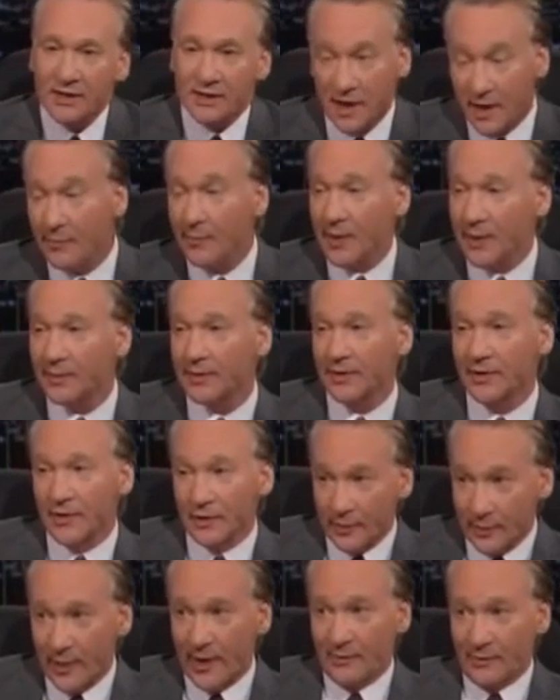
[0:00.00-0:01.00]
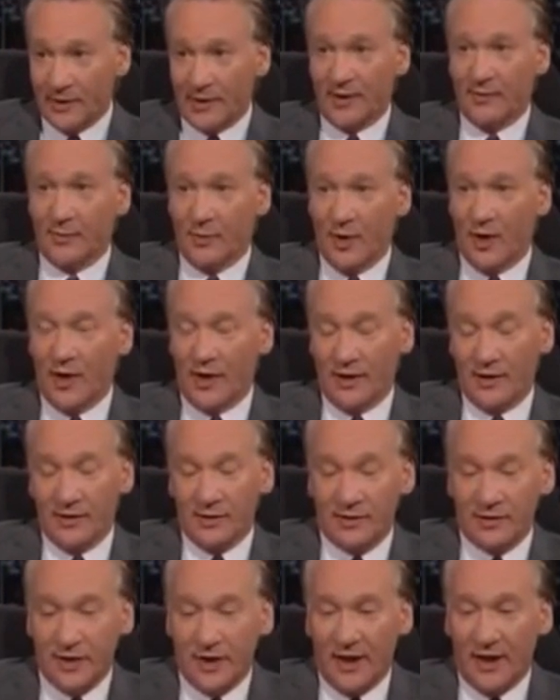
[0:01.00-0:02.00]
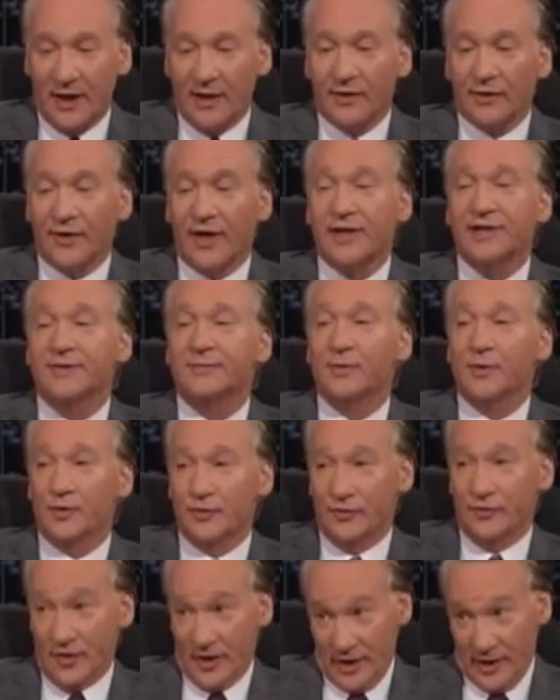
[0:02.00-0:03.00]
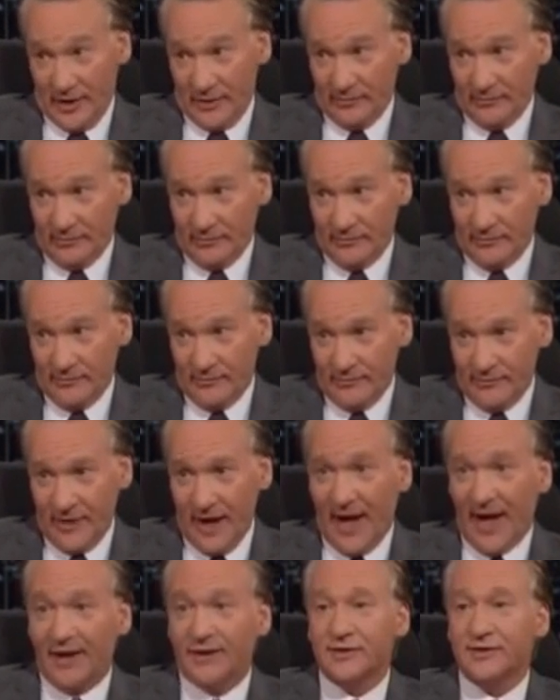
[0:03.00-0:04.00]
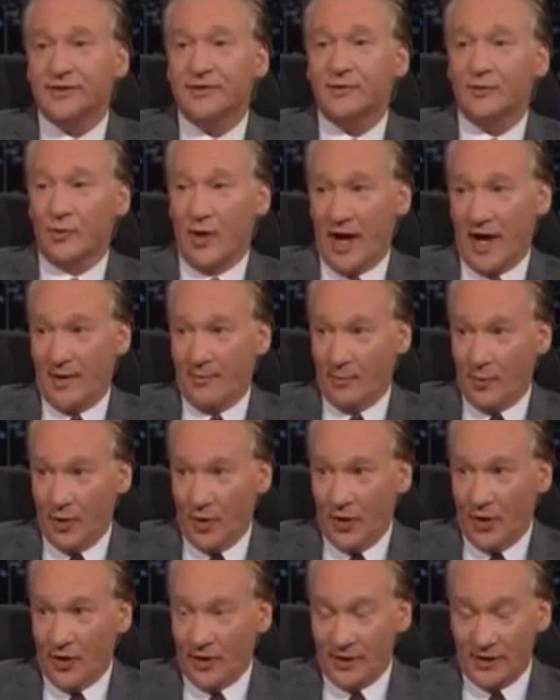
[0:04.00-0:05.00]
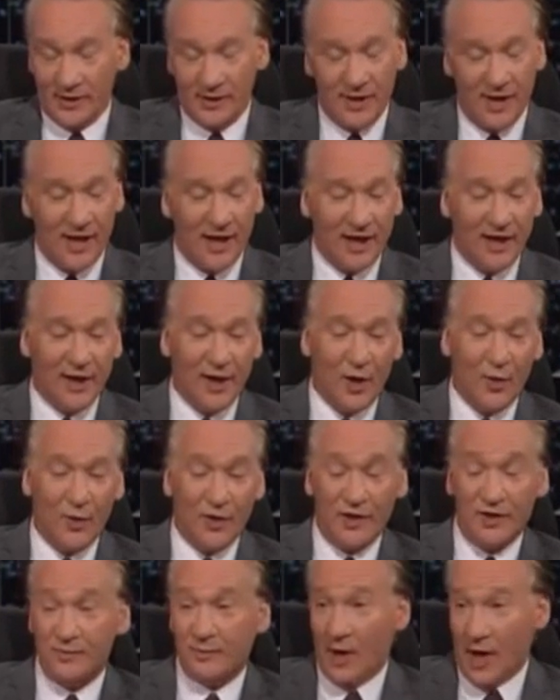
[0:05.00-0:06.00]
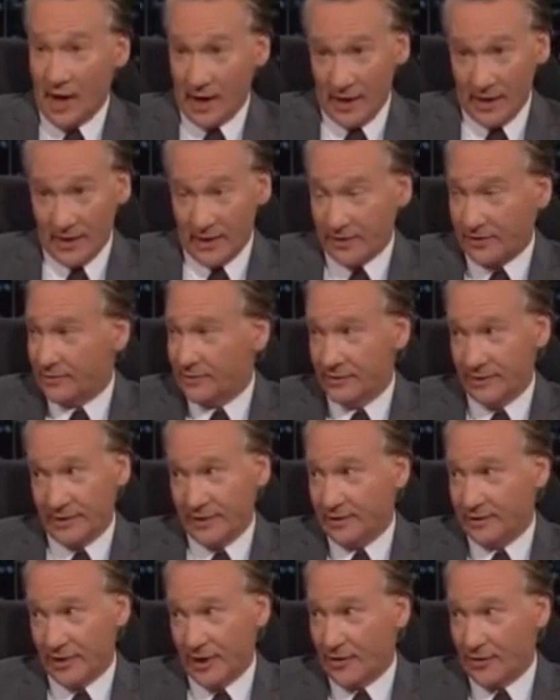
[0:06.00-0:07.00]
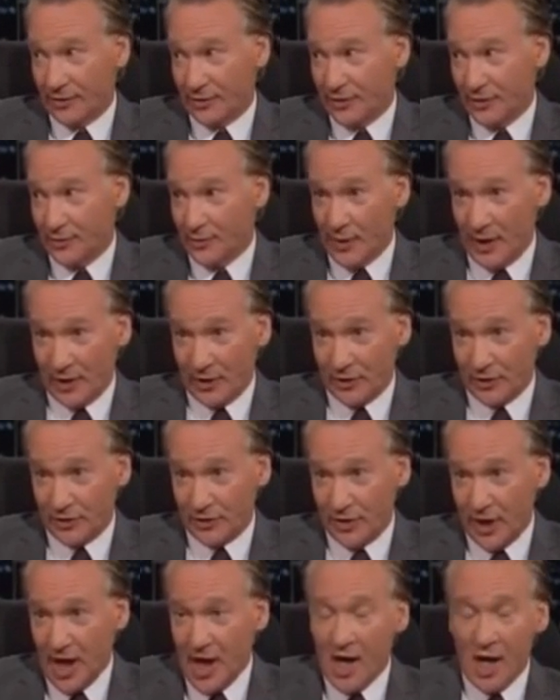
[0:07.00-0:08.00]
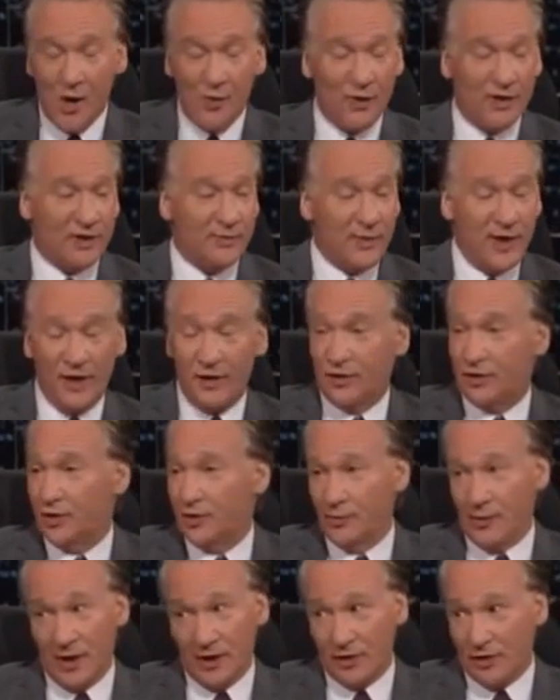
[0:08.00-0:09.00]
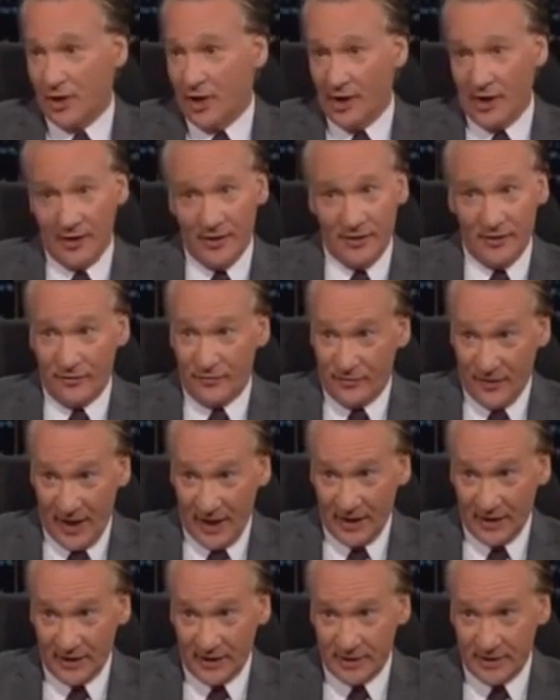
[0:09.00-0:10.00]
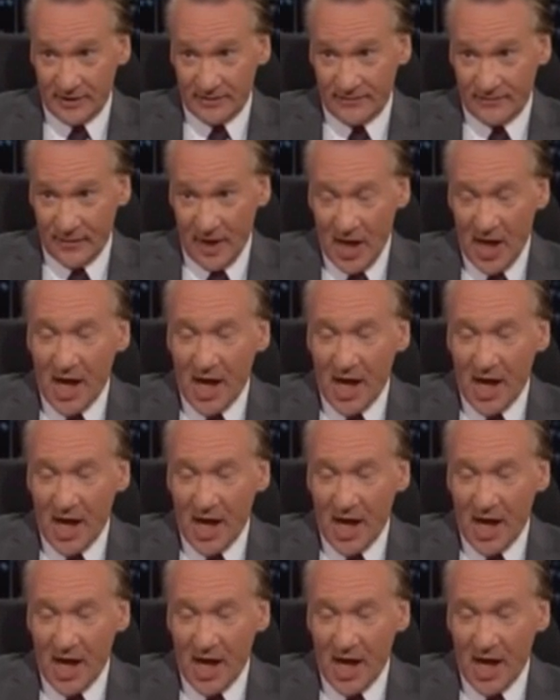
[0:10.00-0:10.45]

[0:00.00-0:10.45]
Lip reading: Some people in the Republican Party are saying, let's move on. That's Rand Paul. He's saying, you know, we spy on each other too much. We spend too much on defense.